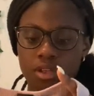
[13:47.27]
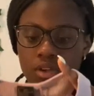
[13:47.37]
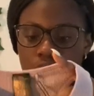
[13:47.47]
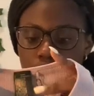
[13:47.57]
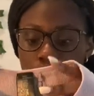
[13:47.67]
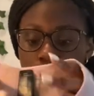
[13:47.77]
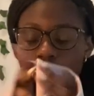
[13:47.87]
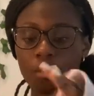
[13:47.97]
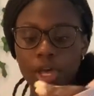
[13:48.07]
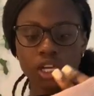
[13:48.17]
Ooh,
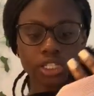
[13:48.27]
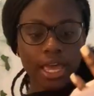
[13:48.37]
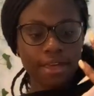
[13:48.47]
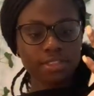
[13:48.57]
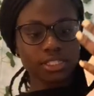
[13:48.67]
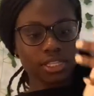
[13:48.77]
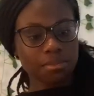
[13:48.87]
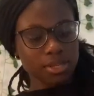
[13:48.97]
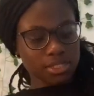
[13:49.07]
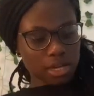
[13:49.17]
oh my gosh. I have the
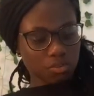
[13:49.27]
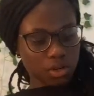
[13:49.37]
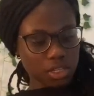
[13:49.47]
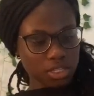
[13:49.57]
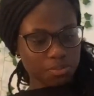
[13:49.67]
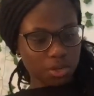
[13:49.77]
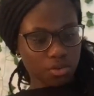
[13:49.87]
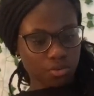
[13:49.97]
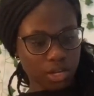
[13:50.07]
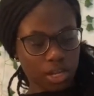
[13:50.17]
same exact one in this, but
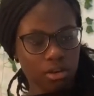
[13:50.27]
green.